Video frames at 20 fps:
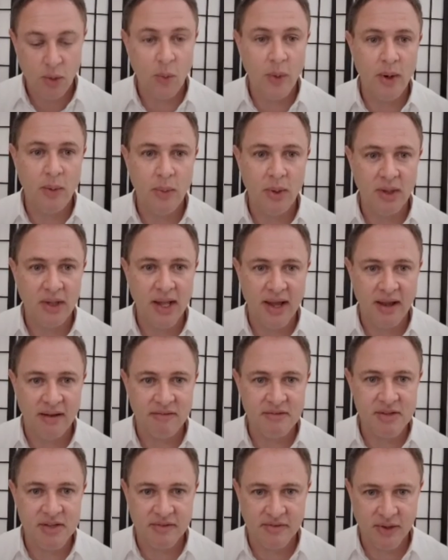We will
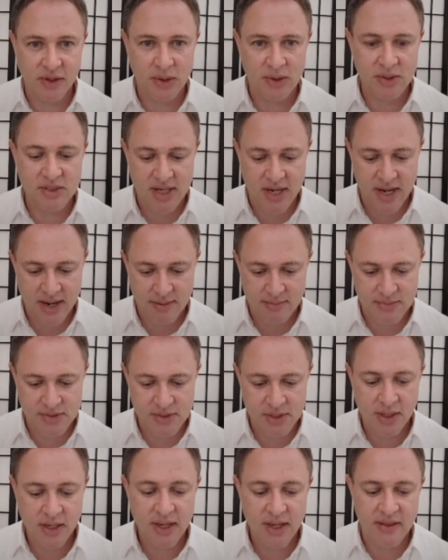have difficult
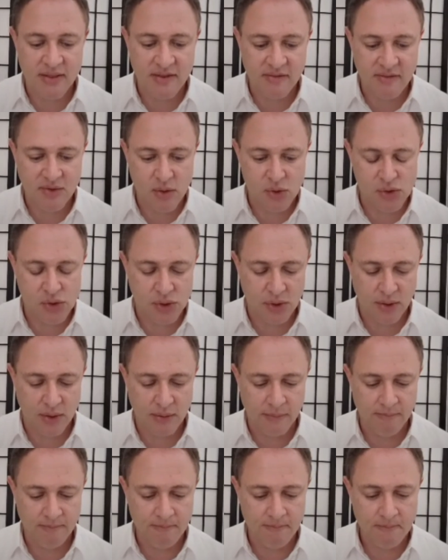times in the
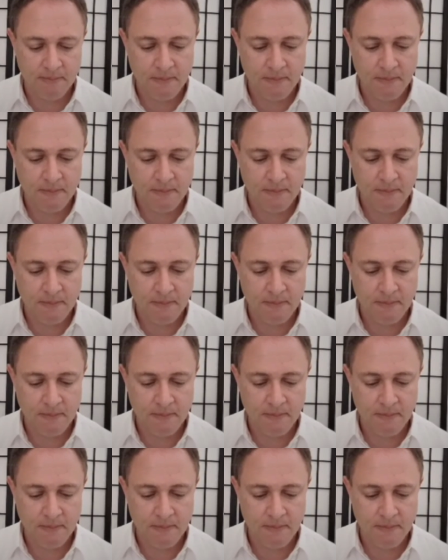future.